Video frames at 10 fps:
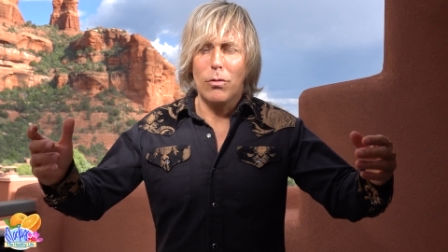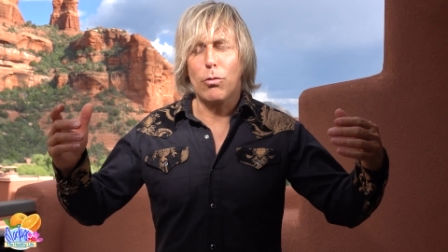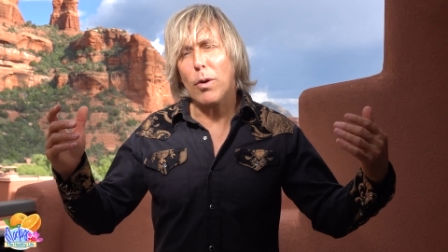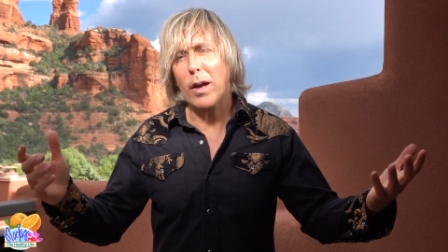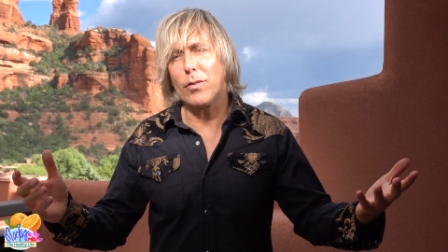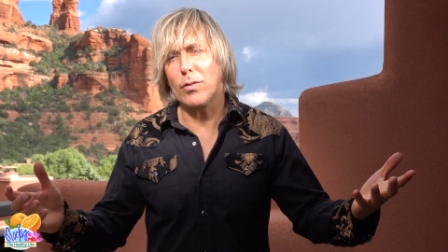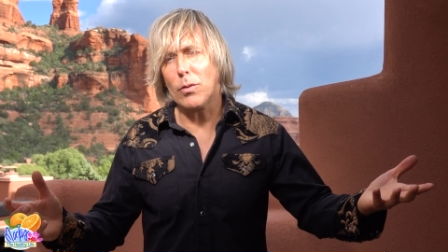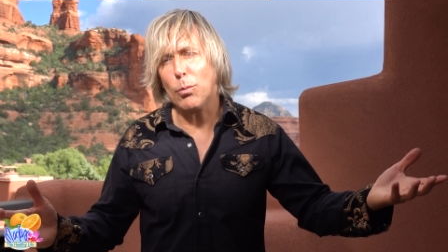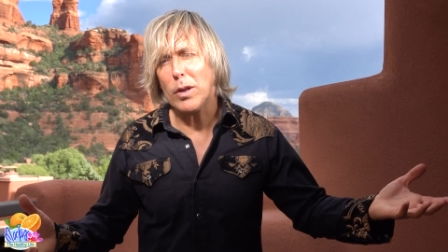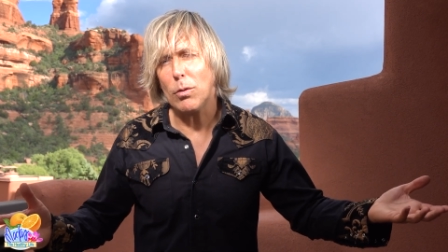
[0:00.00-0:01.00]
dress
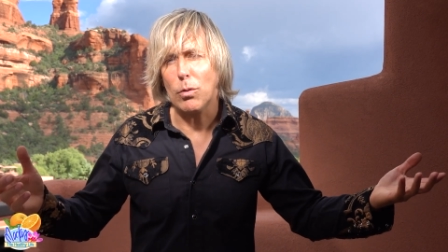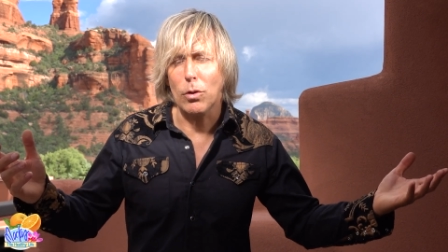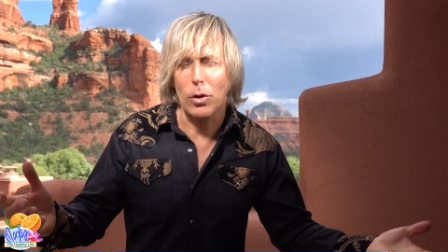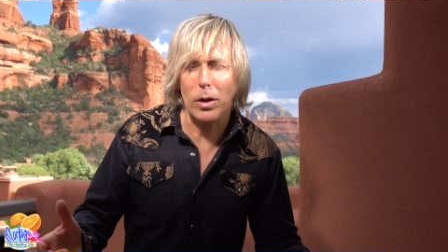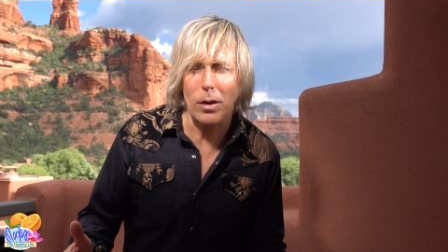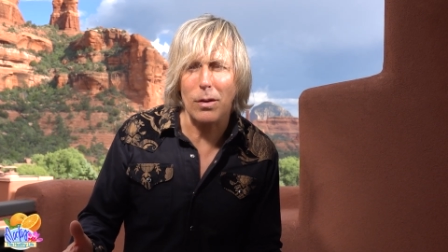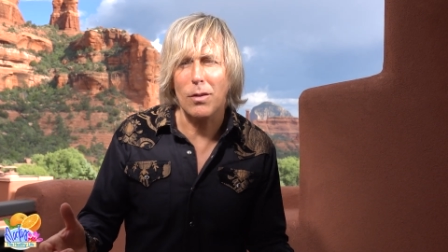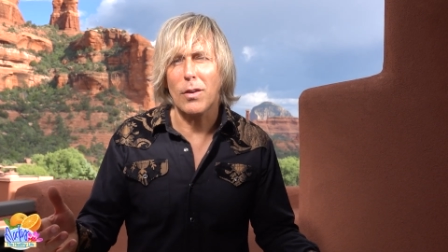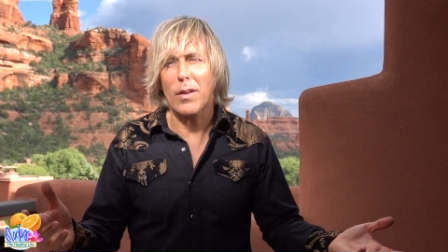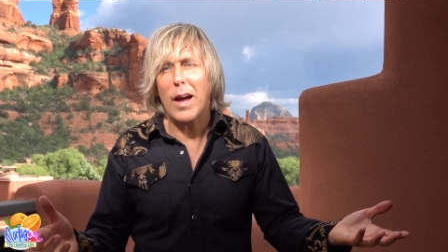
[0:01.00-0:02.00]
and the way you look and
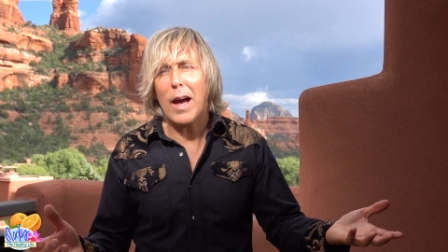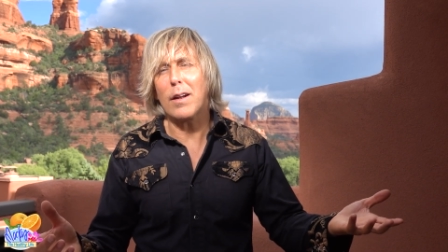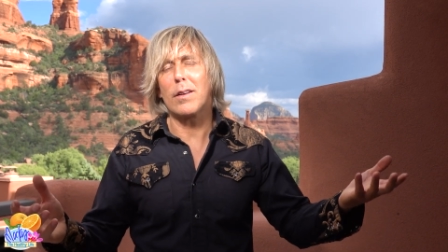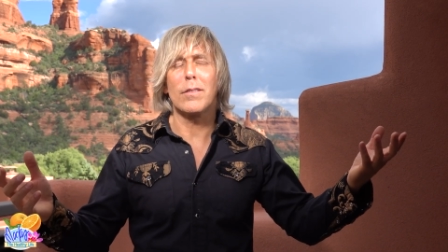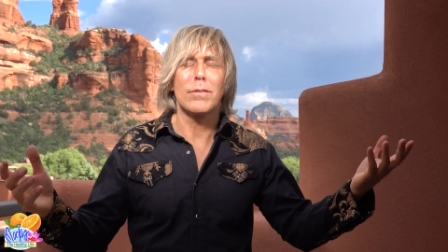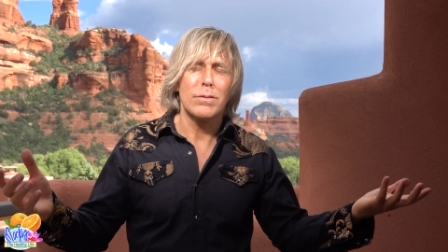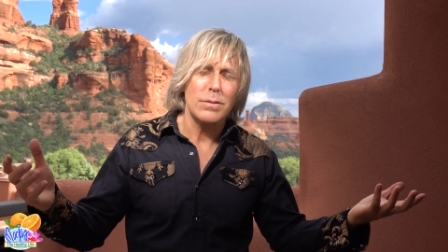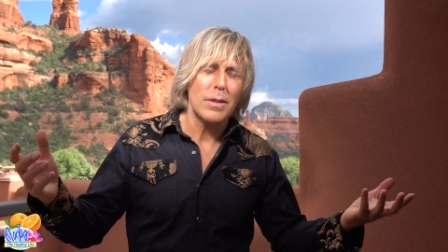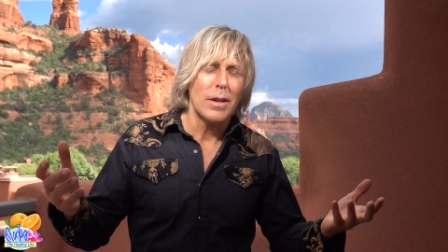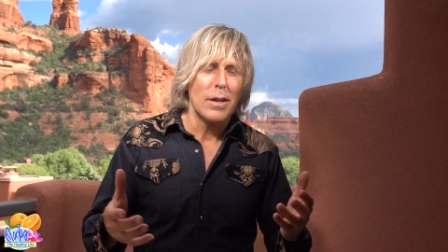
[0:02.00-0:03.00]
all that can
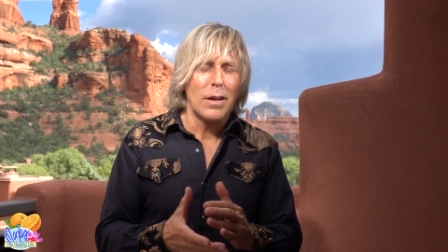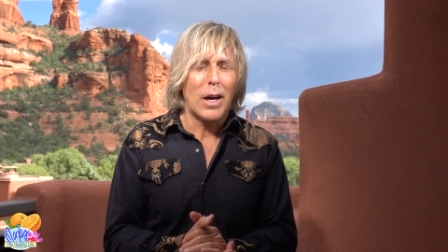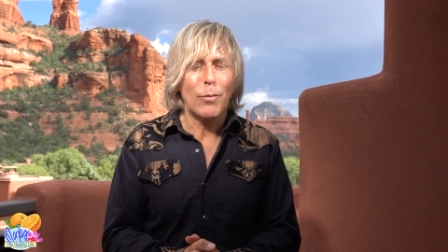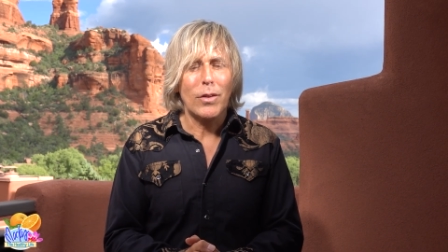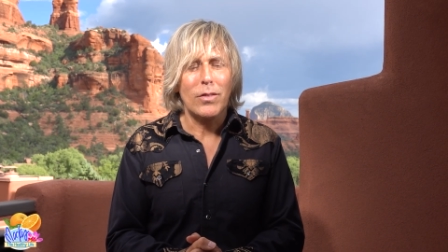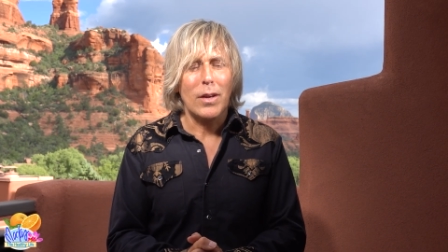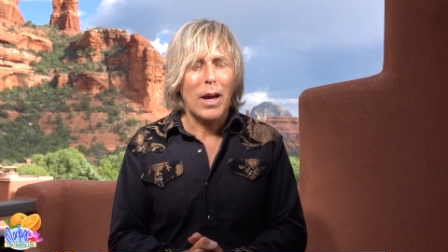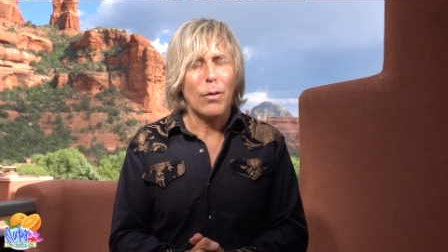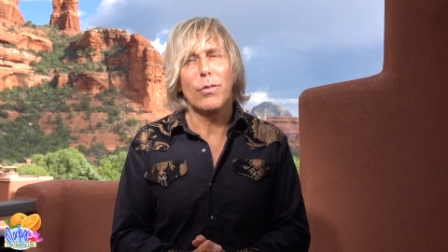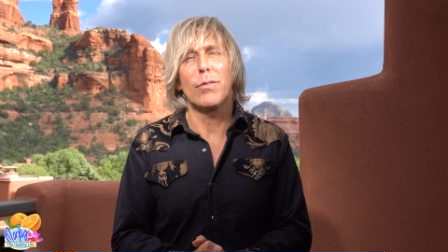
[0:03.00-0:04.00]
obviously
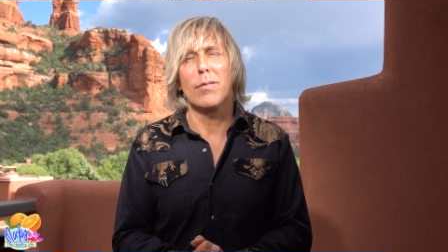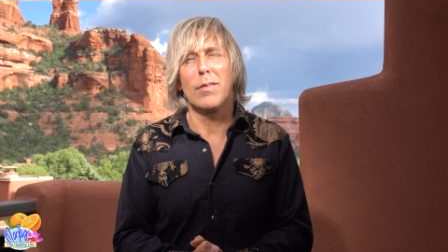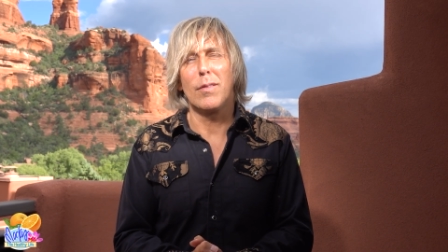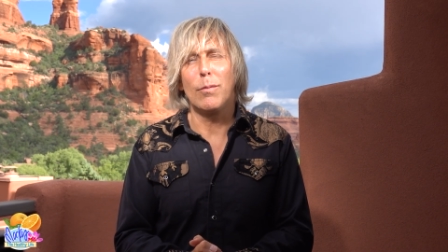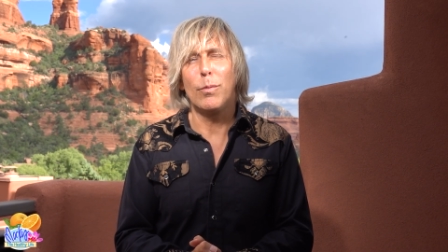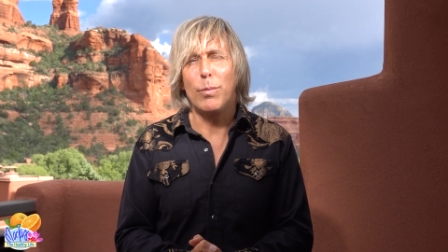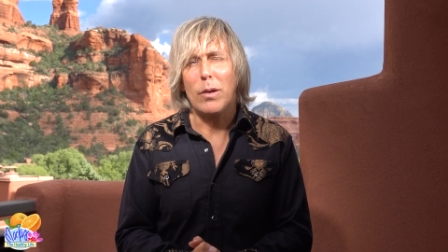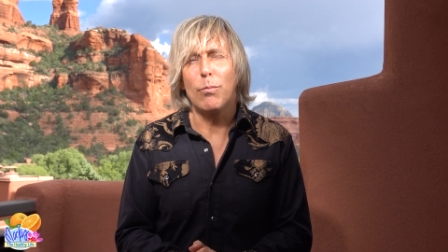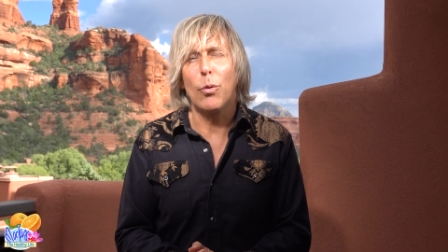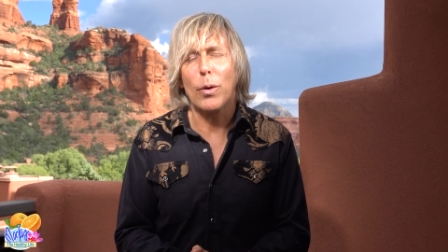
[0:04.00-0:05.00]

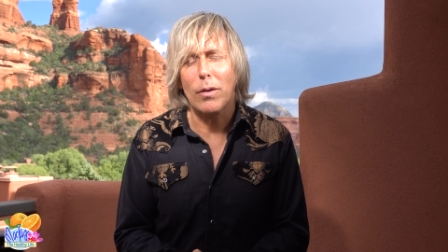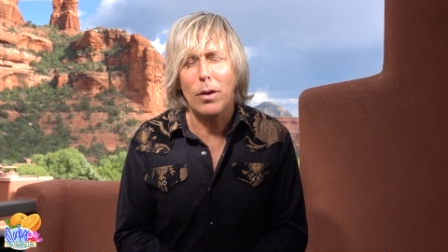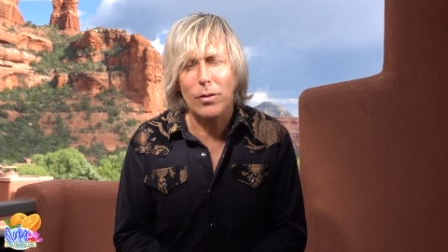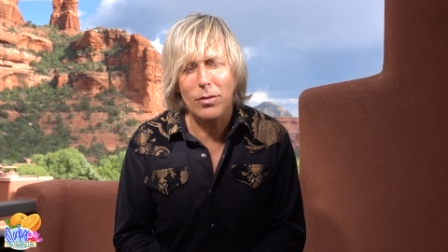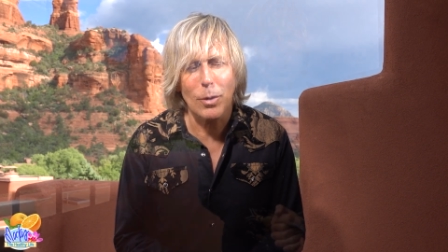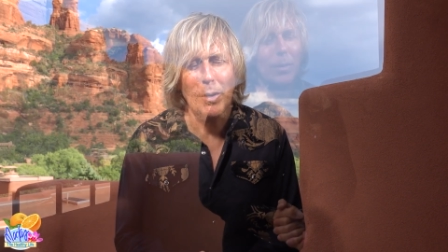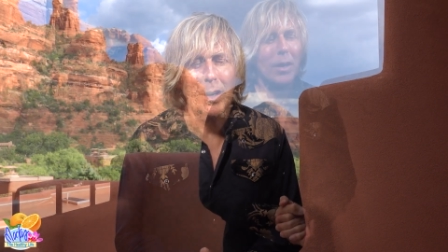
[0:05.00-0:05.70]
be important also. I